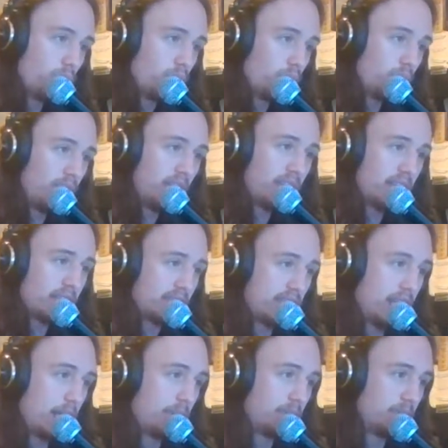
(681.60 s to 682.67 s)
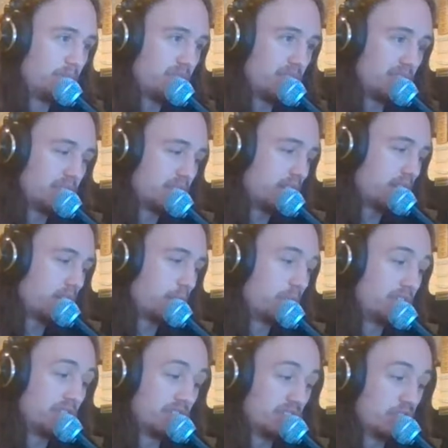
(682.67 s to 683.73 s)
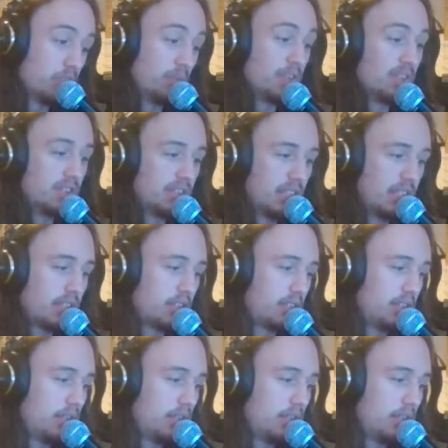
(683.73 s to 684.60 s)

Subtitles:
reading tabs with Synth Saga, which is the song we just did.